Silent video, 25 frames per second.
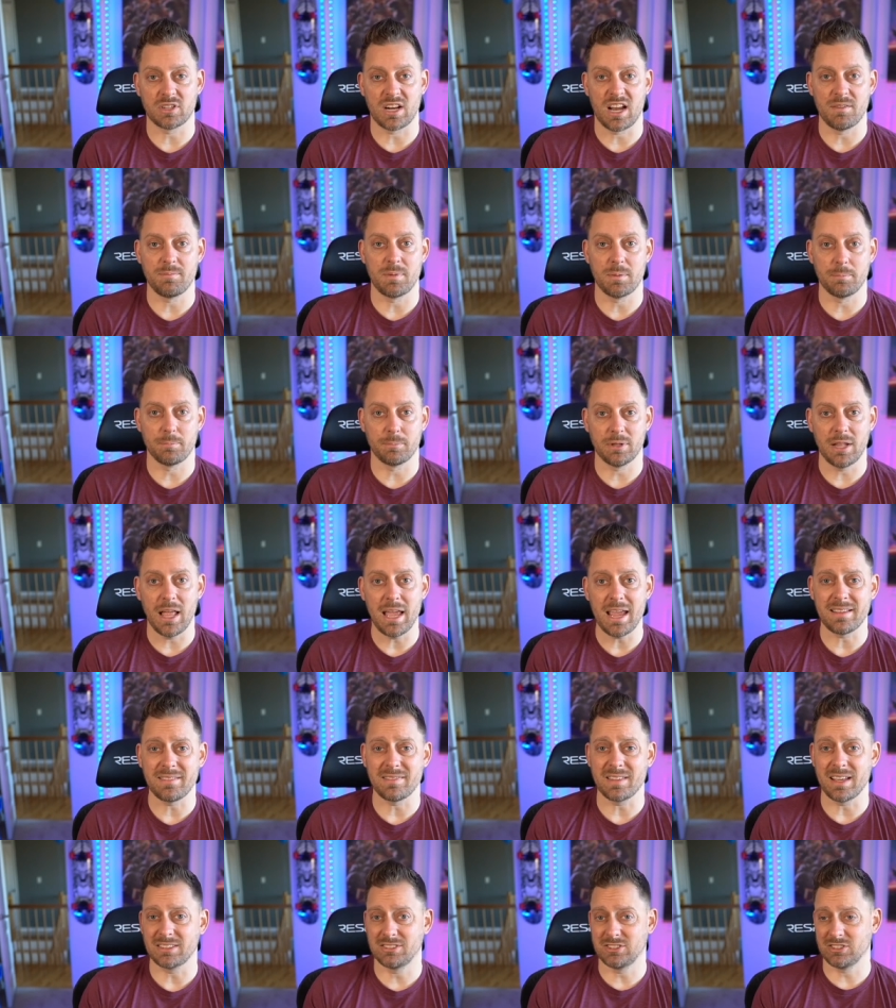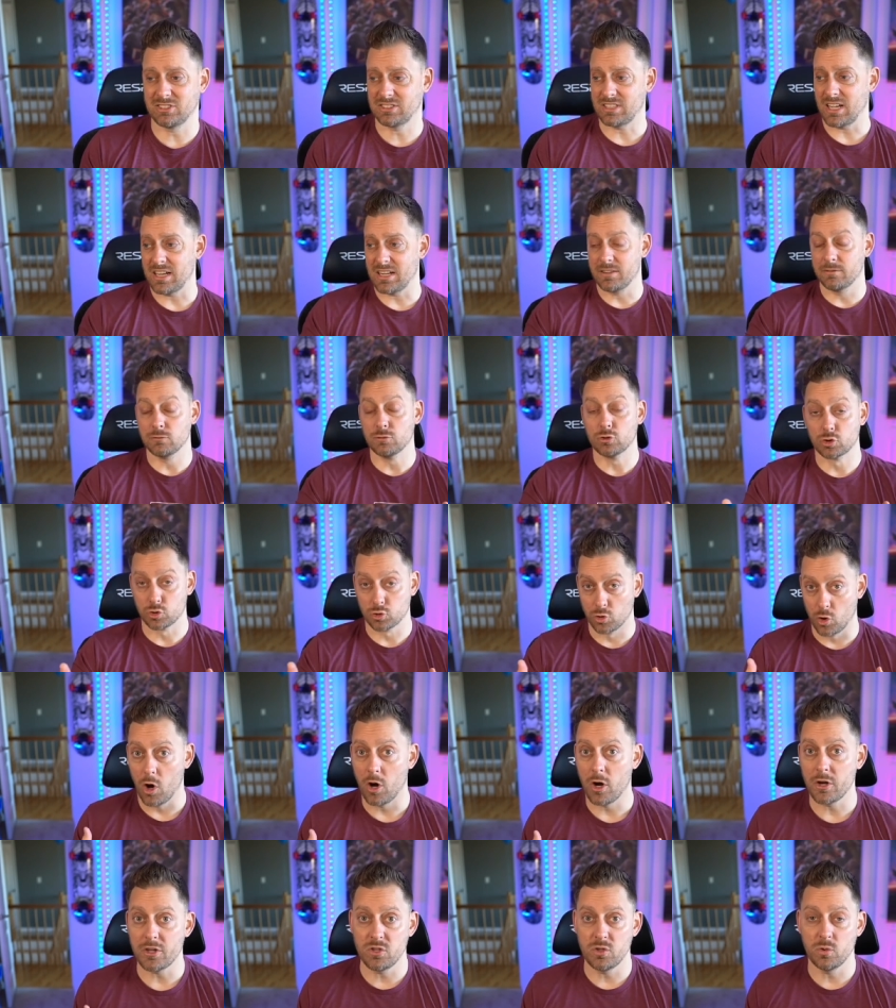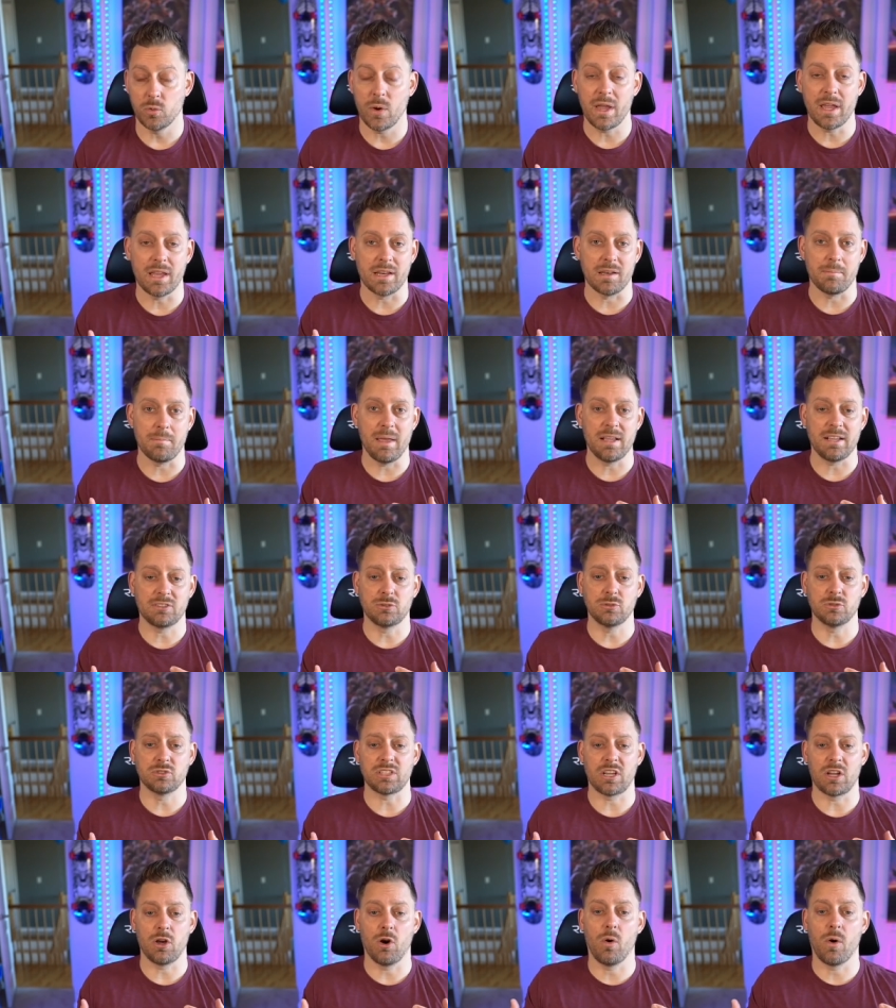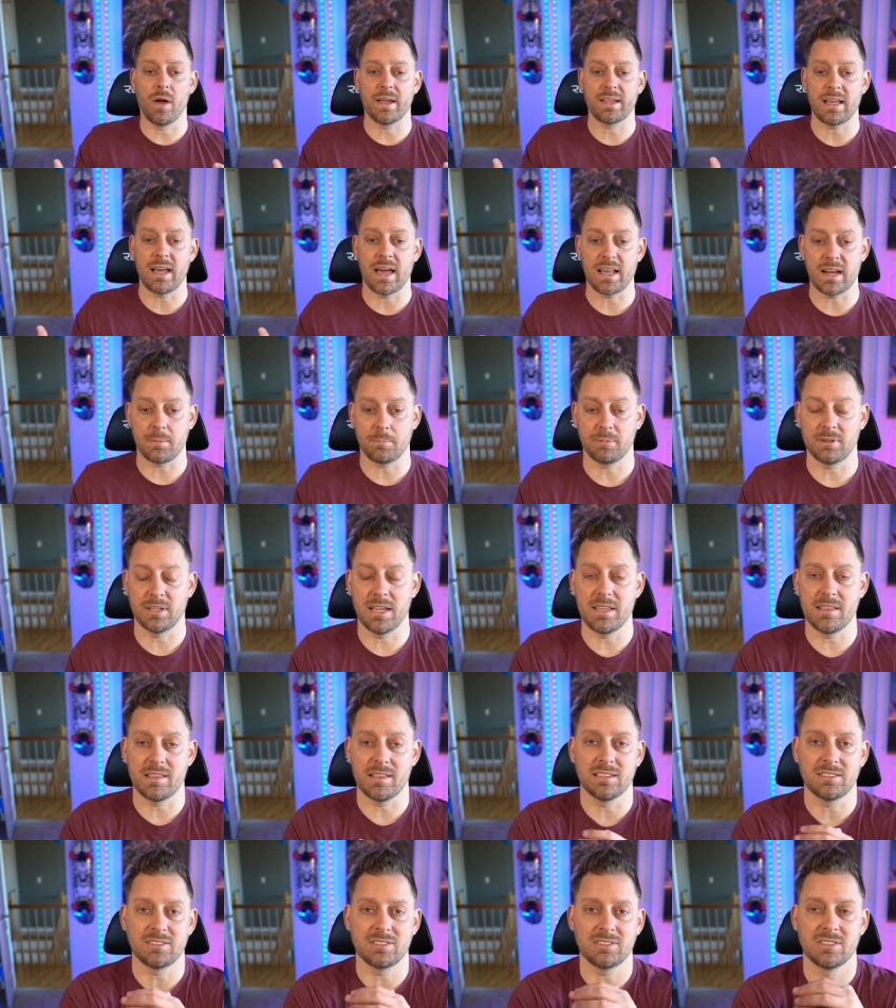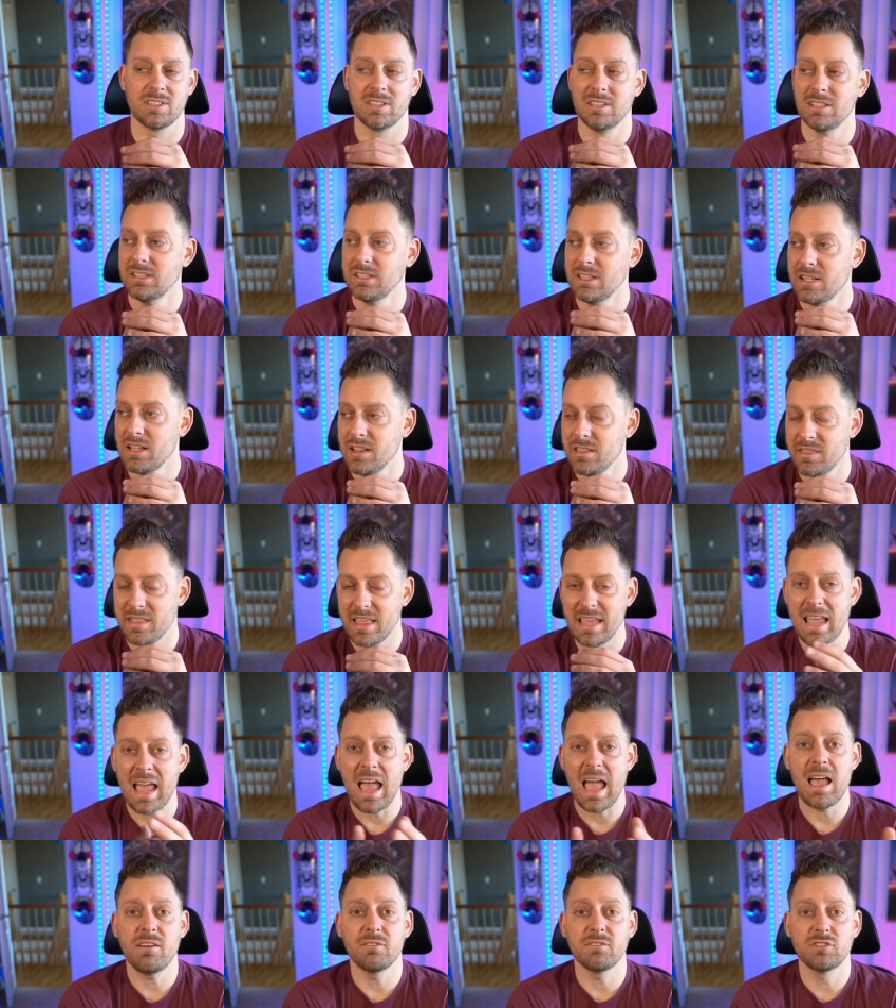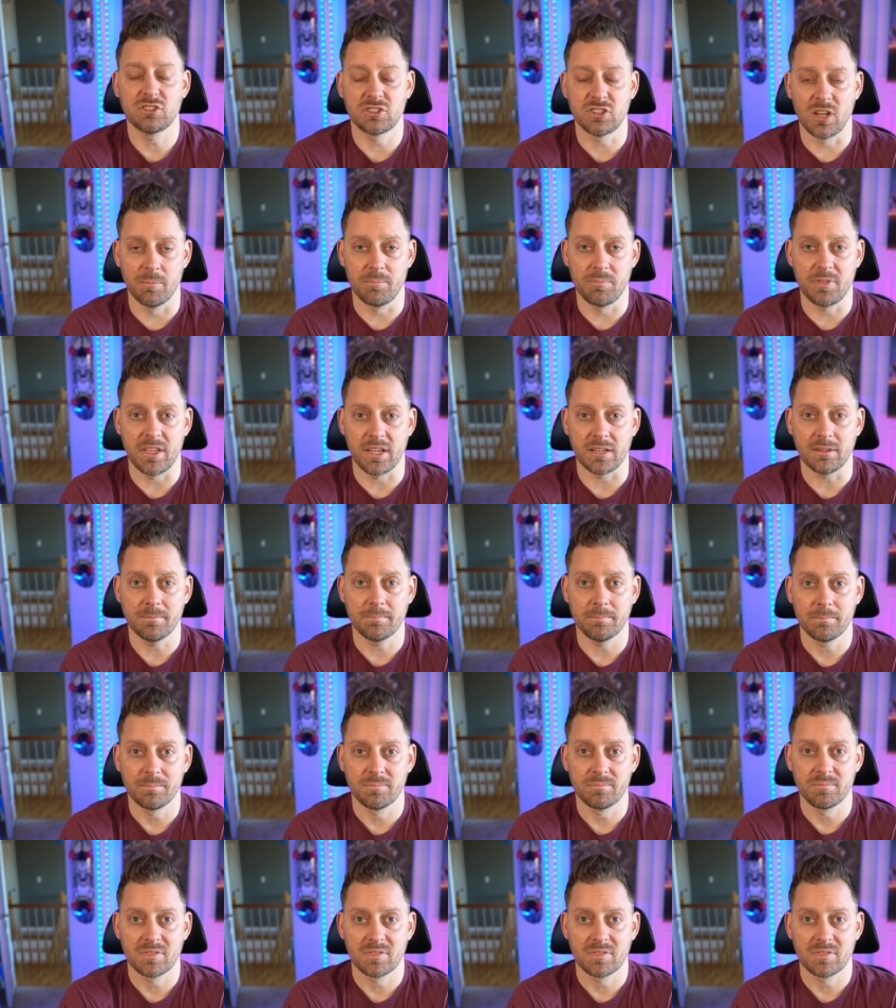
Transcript: that I've been playing that just kind of draw you in, makes you say, "Oh, I gotta play this." They have something